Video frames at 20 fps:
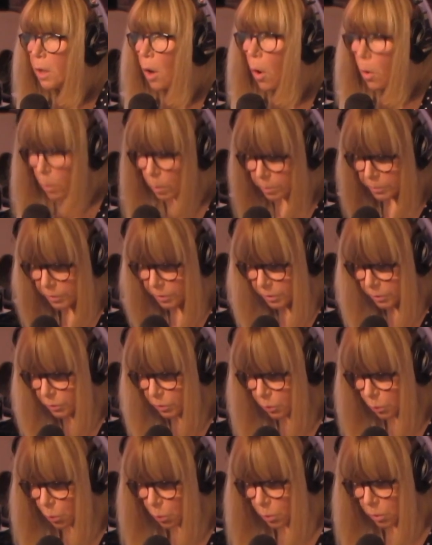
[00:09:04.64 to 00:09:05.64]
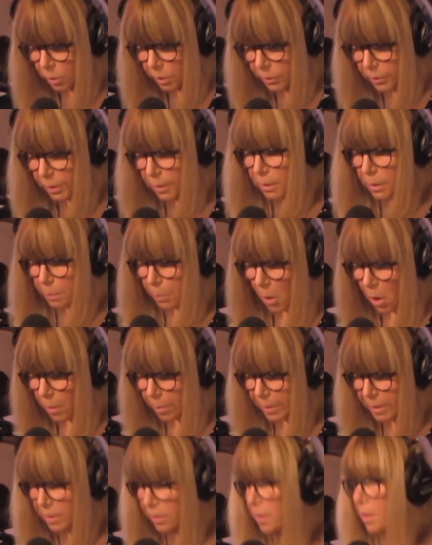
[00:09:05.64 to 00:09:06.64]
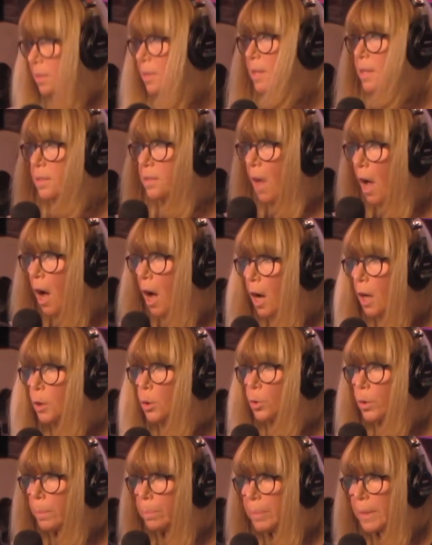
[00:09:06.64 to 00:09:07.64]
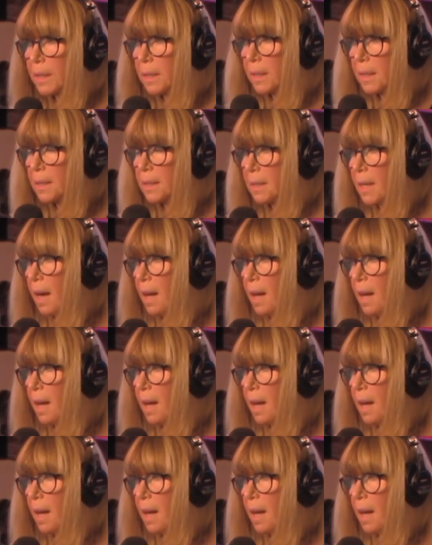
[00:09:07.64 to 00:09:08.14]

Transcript: homes and schools and small businesses, $100 billion.